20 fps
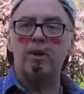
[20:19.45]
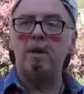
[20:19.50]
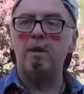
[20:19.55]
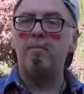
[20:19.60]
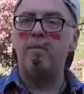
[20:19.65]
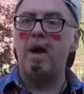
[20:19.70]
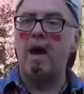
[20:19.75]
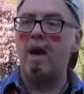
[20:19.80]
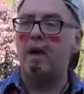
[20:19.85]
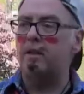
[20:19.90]
pretty
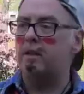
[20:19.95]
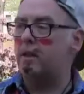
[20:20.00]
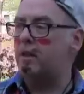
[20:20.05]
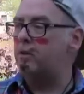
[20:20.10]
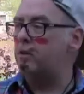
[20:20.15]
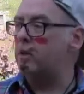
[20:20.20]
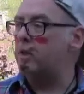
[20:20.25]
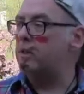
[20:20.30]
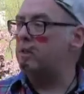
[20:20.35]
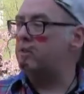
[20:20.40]
badly
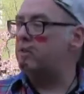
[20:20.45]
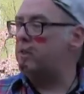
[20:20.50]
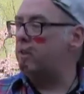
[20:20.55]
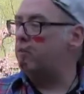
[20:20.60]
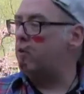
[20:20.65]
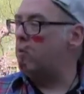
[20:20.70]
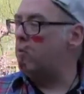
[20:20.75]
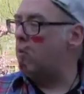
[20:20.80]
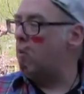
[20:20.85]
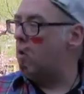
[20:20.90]
during the
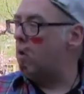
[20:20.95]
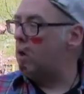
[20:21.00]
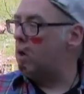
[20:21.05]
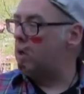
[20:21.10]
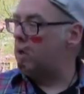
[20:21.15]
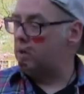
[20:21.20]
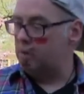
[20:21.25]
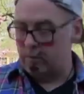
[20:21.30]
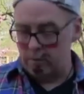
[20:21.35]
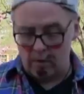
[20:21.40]
Civil
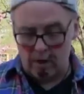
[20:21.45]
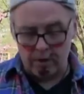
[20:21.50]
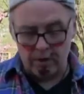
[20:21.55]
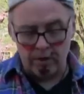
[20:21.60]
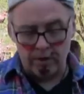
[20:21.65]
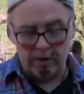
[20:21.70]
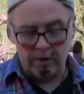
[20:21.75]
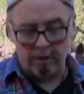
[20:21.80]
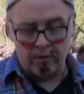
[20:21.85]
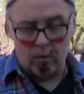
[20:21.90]
War, the
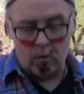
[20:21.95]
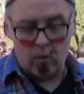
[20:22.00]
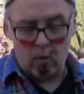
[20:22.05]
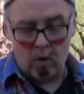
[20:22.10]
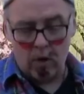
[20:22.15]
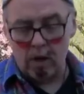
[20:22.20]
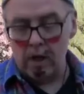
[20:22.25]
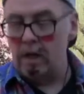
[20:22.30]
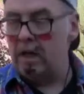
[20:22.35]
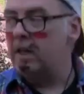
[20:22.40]
Russian Civil
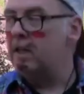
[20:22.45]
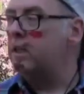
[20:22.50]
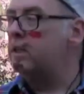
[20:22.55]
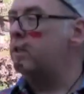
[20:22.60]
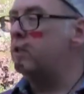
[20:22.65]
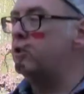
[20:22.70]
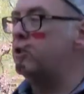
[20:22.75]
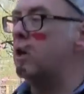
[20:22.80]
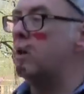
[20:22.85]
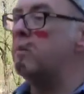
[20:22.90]
War.
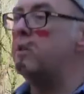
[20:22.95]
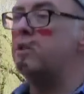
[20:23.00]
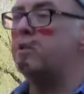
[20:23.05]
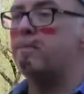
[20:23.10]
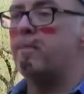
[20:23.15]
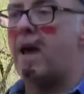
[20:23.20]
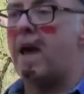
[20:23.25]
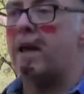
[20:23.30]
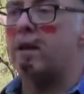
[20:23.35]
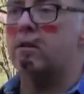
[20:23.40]
The
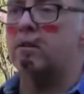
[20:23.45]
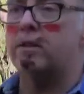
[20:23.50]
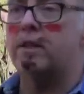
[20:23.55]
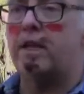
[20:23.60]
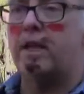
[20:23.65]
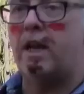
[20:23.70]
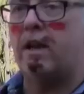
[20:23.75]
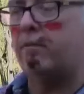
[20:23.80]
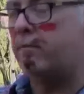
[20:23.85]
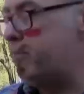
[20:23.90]
Germans mangled
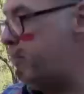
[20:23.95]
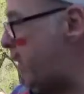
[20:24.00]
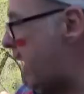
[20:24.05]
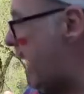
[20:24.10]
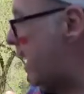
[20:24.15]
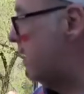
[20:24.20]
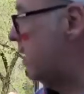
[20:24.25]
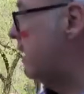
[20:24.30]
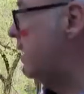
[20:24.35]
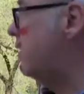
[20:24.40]
Kiev
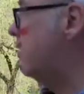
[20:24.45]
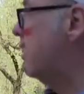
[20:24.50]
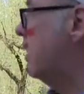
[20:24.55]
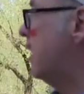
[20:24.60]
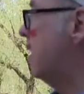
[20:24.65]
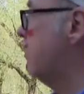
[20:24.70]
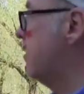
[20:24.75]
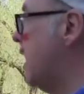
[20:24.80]
badly during